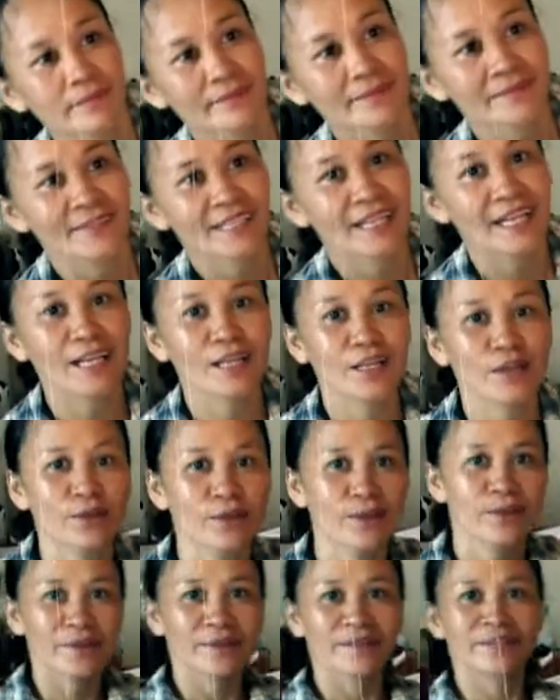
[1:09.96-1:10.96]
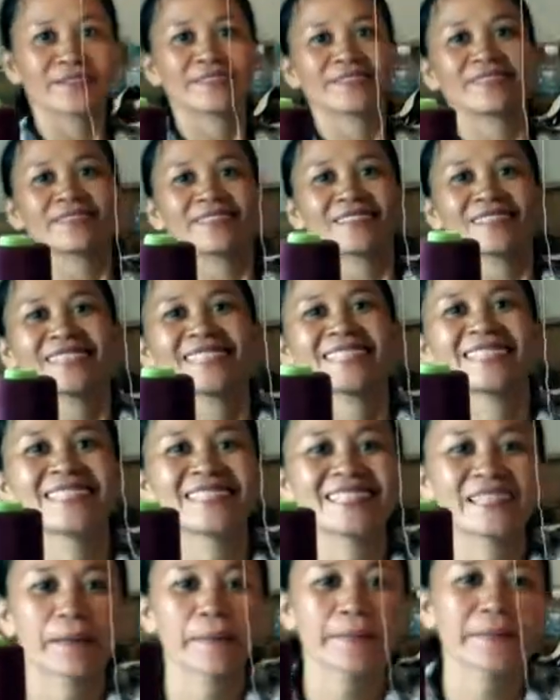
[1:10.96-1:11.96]
especially for a tailor
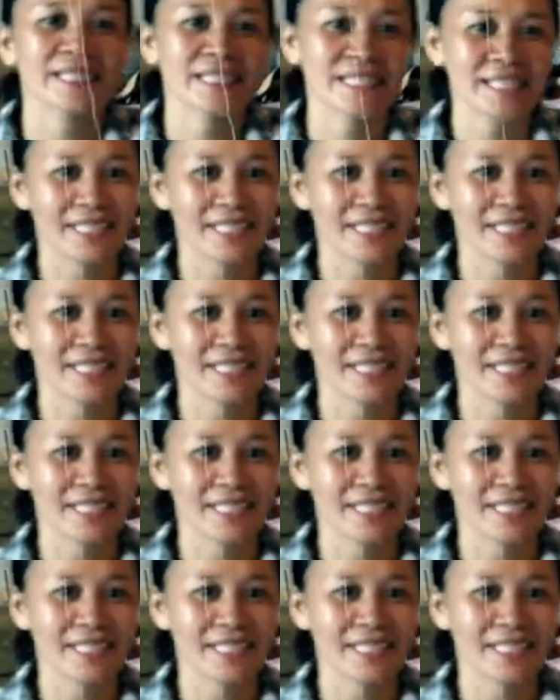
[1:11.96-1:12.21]
shop, want to